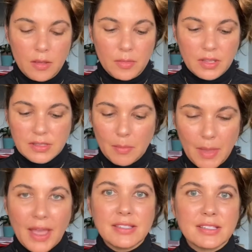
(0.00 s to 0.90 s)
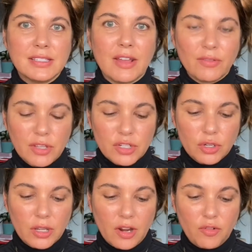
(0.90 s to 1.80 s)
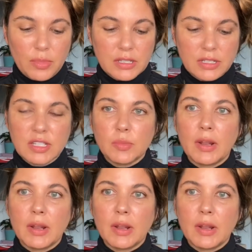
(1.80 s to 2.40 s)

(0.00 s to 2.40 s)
because the masks definitely took care of business,